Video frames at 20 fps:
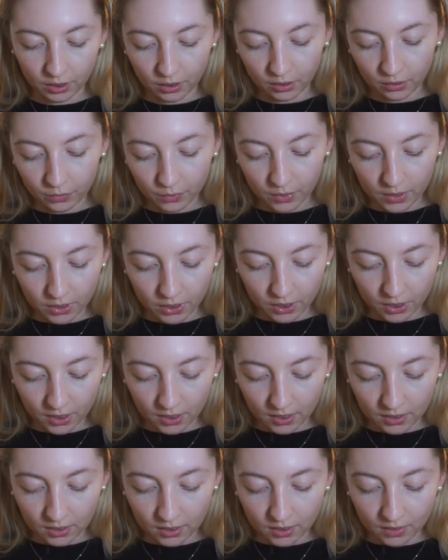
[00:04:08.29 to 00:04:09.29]
which is
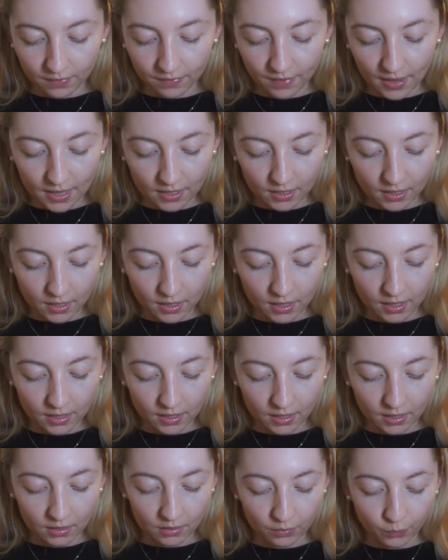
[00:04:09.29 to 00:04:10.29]
Savannah,
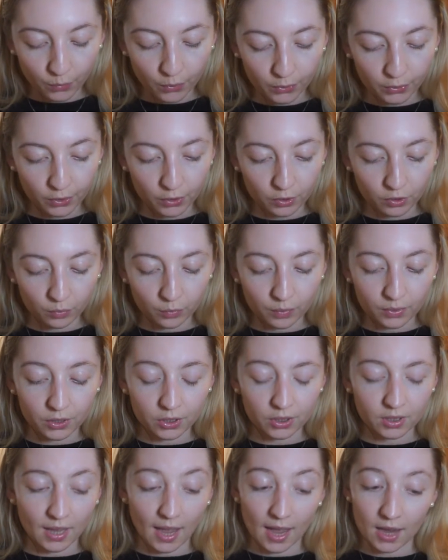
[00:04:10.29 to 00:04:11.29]
and 100, which is
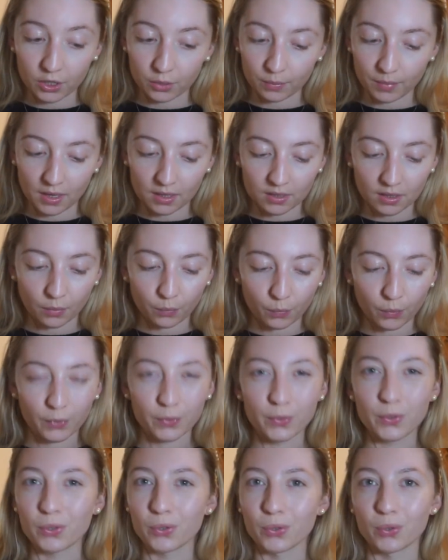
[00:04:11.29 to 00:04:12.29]
Cashmere, because I
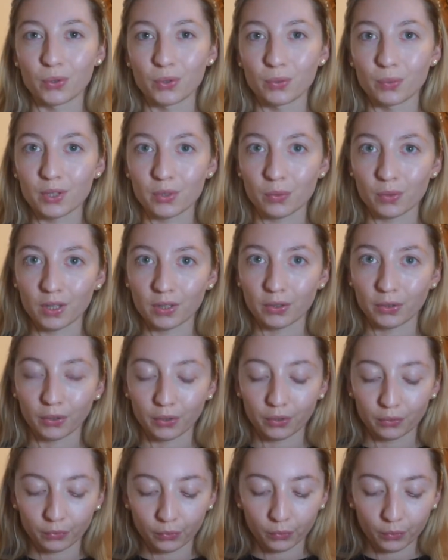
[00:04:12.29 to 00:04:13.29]
wasn't sure which one I'd go
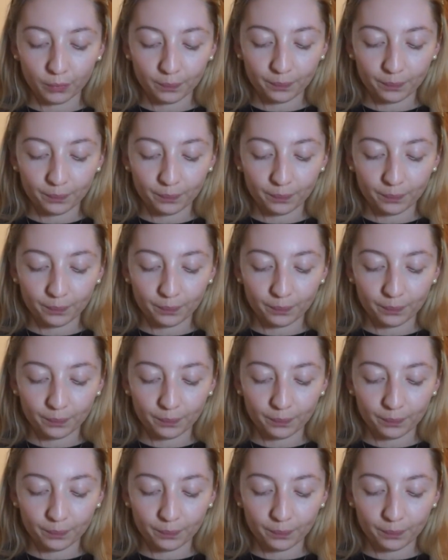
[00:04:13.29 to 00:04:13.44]
for.